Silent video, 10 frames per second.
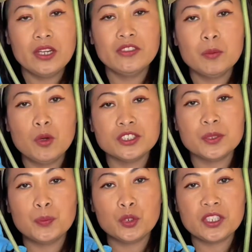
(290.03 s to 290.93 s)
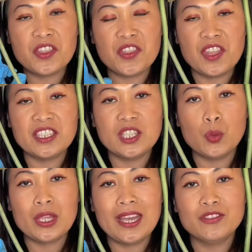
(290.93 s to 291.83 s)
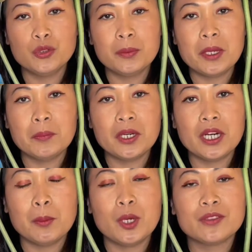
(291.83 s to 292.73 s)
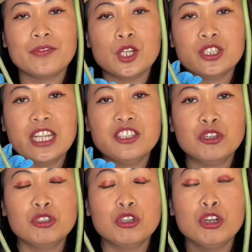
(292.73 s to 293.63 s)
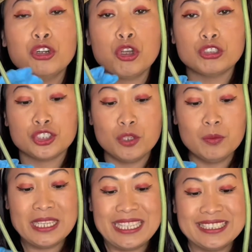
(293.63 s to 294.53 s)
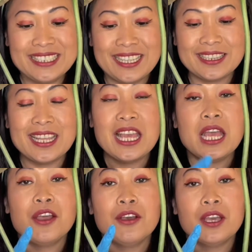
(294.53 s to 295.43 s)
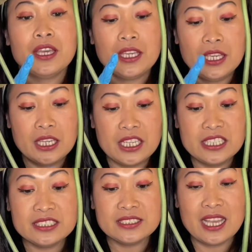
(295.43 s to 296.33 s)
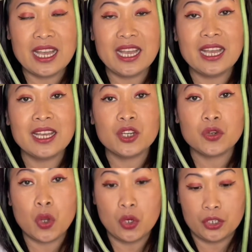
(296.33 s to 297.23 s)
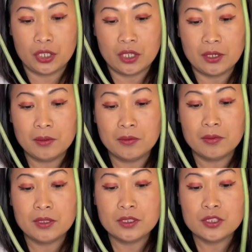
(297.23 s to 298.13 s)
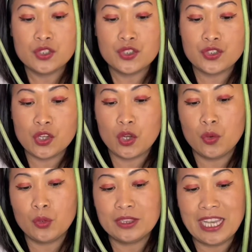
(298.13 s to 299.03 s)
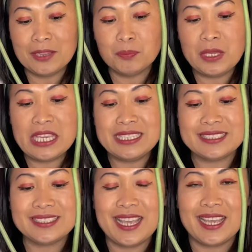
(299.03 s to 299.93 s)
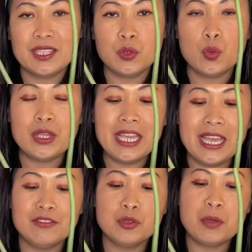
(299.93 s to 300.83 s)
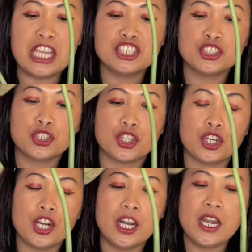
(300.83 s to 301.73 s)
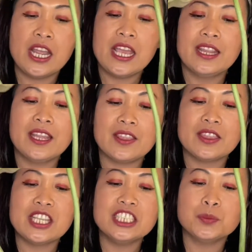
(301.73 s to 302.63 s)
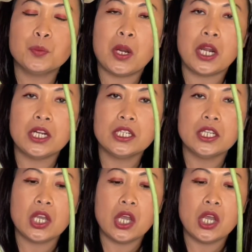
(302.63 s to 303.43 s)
of the most important thing that we have to remember about Philodendron Gloriosum is that it is a crawler. So with that being said, we have to make sure that this part